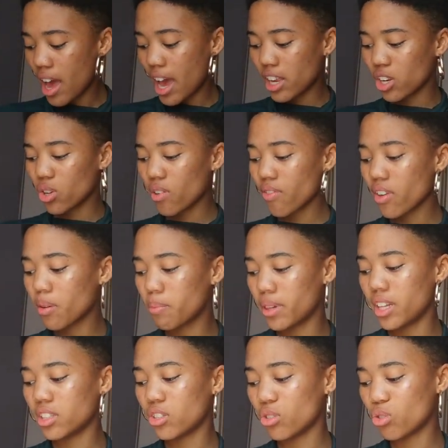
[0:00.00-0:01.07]
And you have the
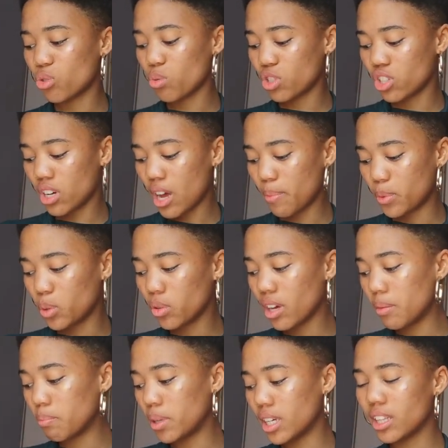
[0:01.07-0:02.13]
ability to switch it up. You
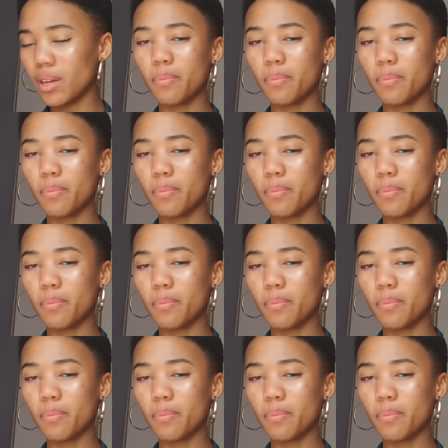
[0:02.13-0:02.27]
can be